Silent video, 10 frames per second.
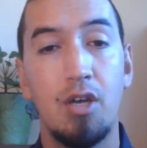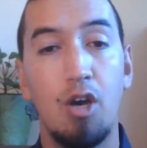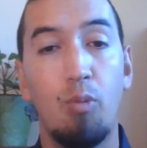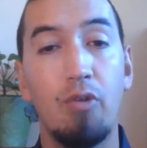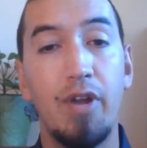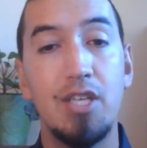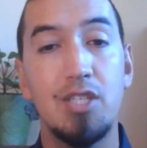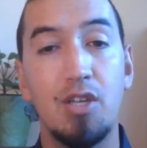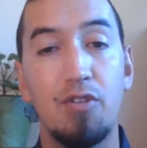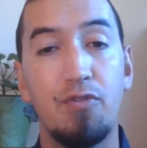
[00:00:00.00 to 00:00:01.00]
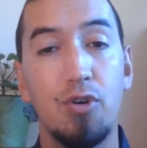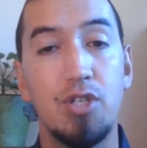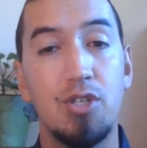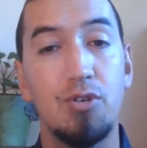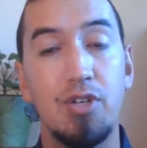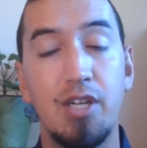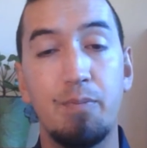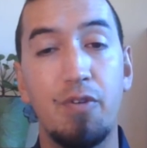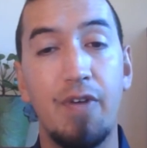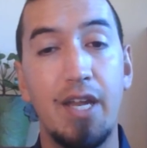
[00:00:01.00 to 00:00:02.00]
while raising your 4 children and
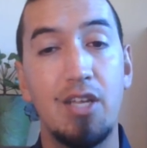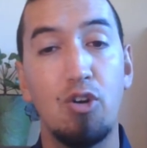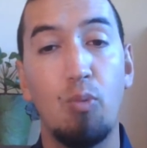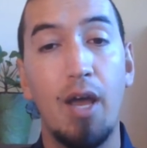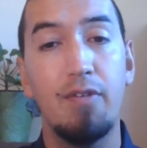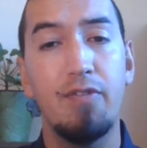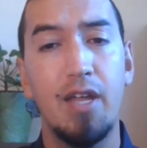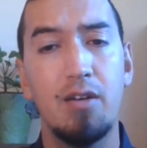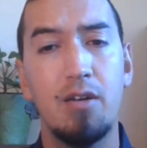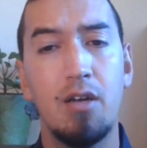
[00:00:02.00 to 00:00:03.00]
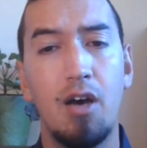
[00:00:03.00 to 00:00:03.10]
providing your wife an,